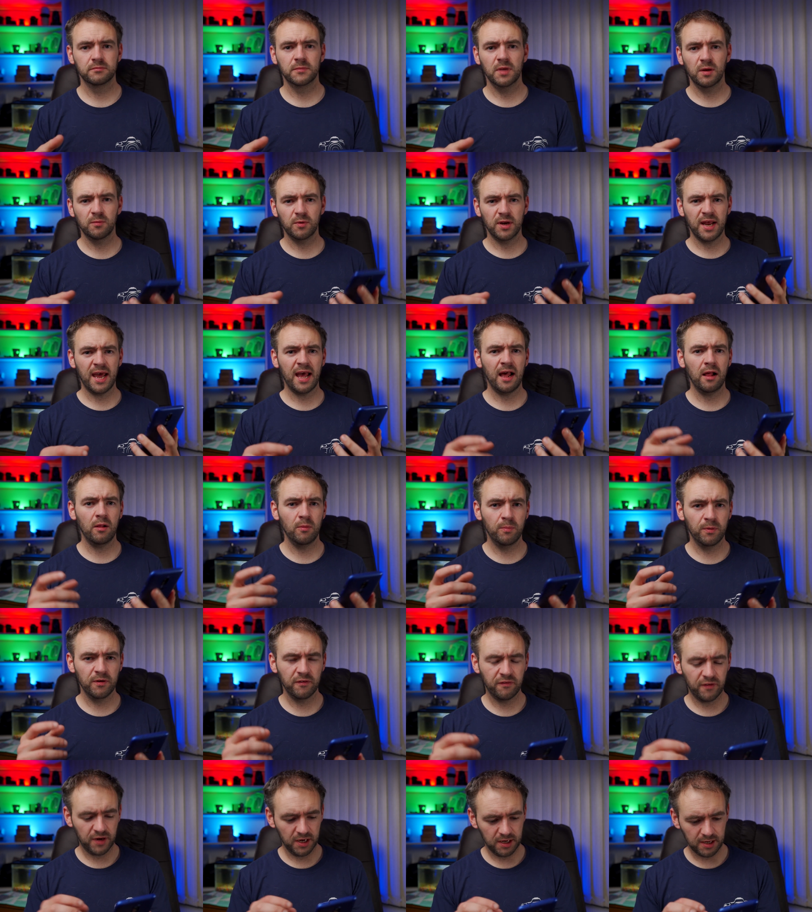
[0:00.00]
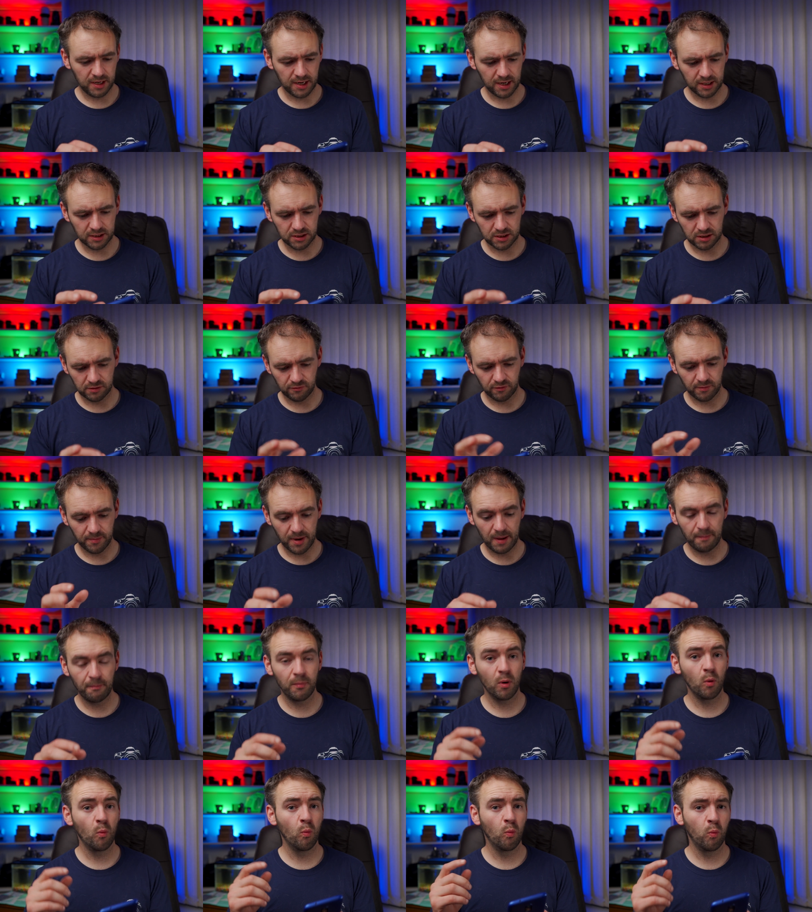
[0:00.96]
It would help if I could actually
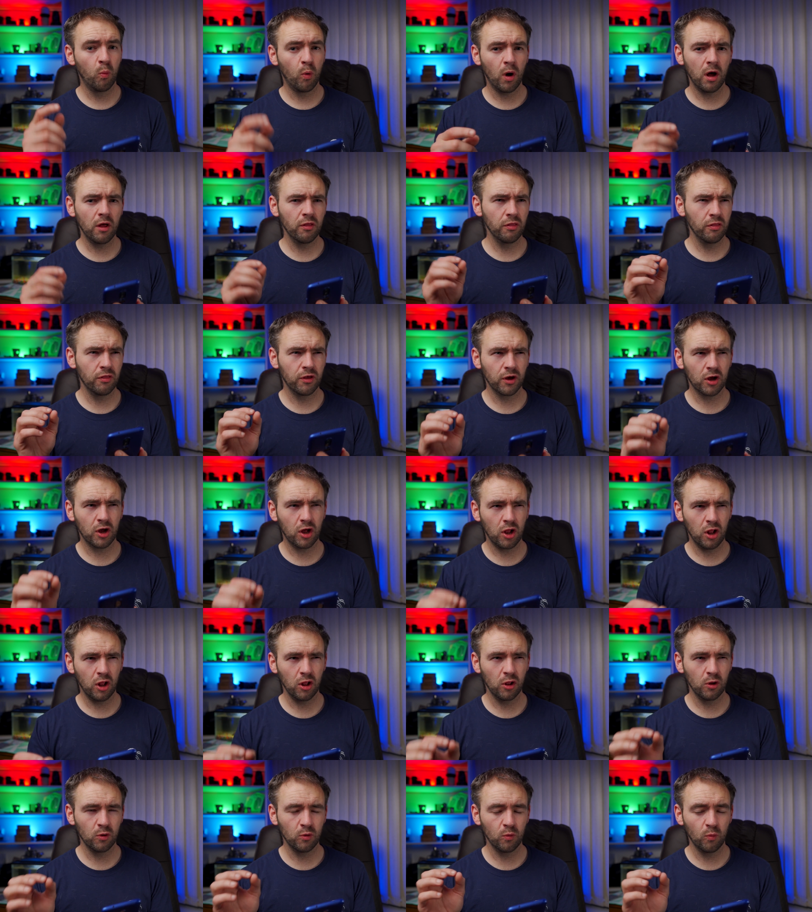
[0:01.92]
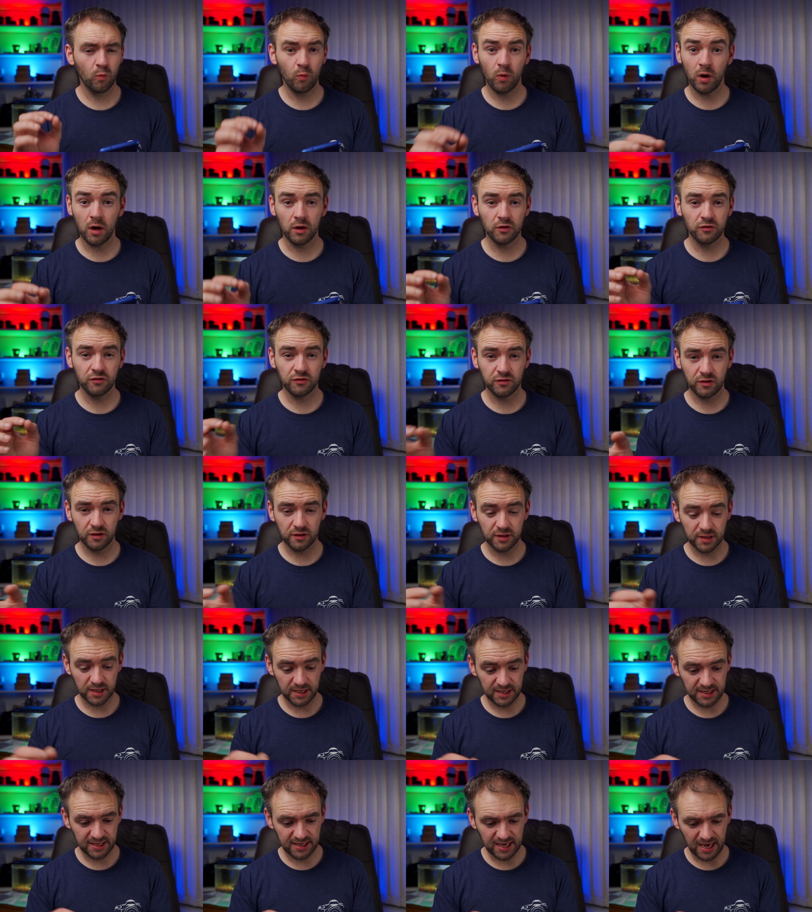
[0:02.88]
remember what the clue was that
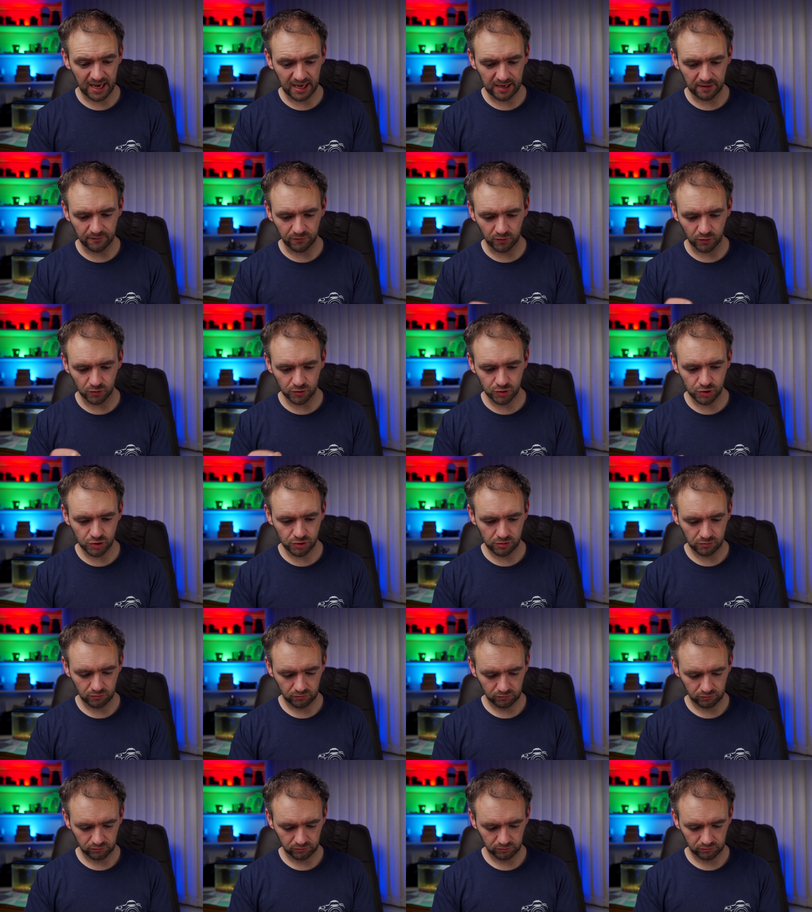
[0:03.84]
they gave us.